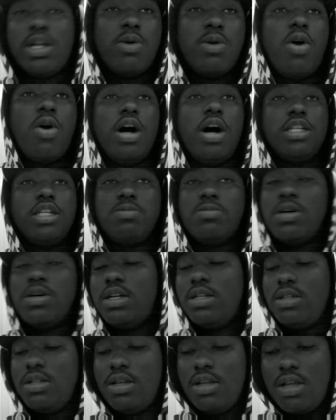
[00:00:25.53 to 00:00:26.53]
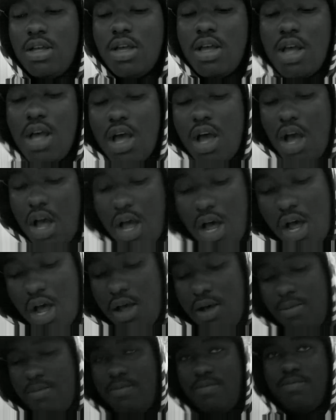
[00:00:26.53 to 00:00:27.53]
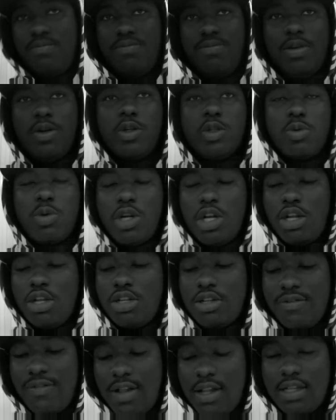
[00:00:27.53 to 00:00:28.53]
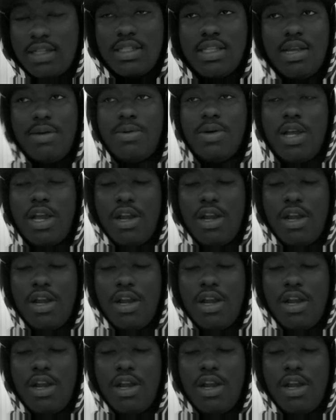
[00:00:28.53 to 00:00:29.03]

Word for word: it was, but um, it was one of those fellas. They were